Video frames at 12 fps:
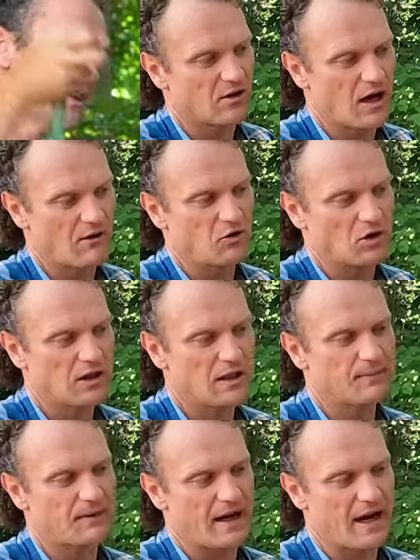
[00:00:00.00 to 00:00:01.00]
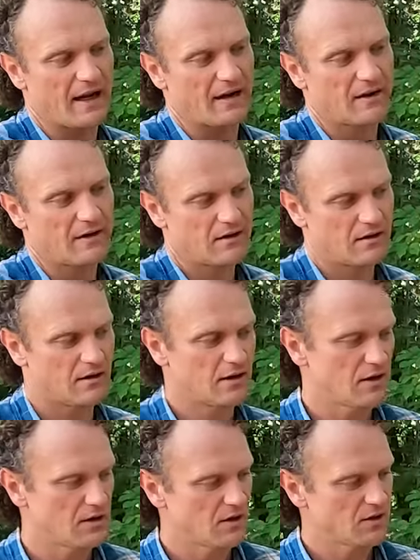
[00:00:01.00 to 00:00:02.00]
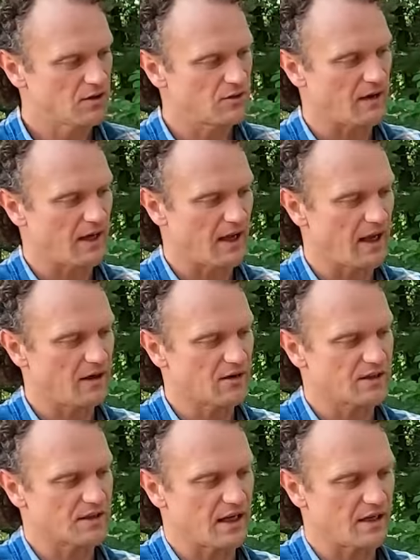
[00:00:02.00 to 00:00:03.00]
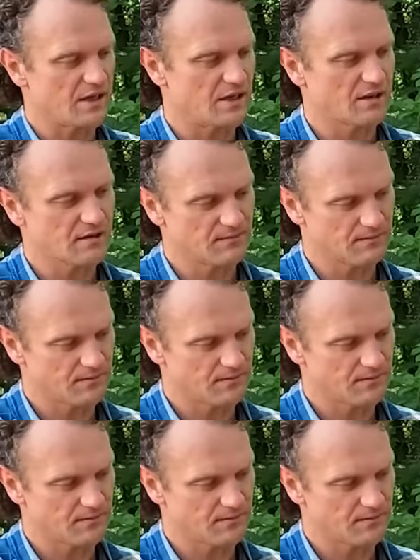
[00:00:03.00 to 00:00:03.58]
or I will clip that to my anchor station.